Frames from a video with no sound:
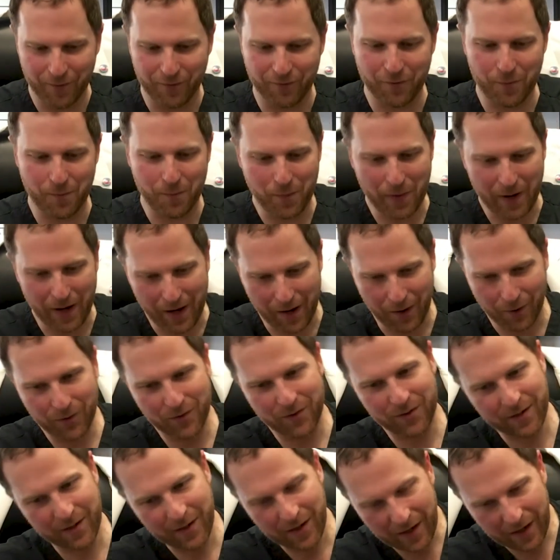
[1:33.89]
of about
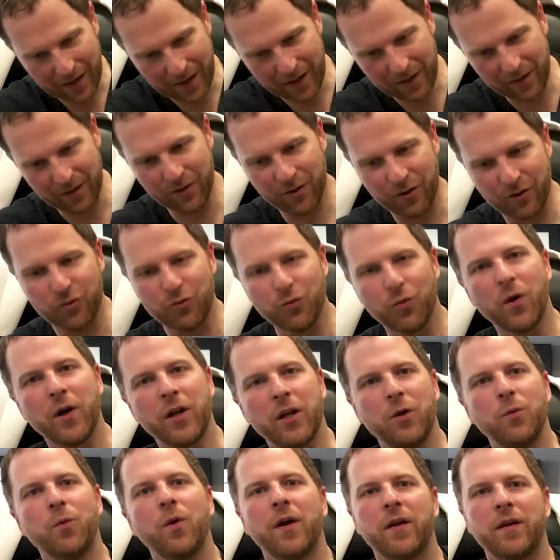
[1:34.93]
10 to
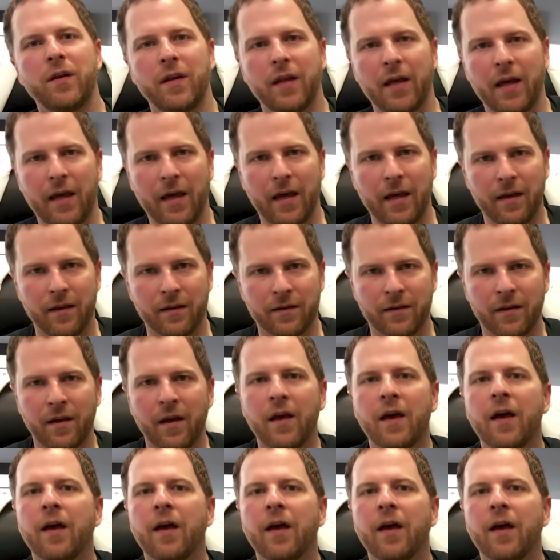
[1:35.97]
21 days.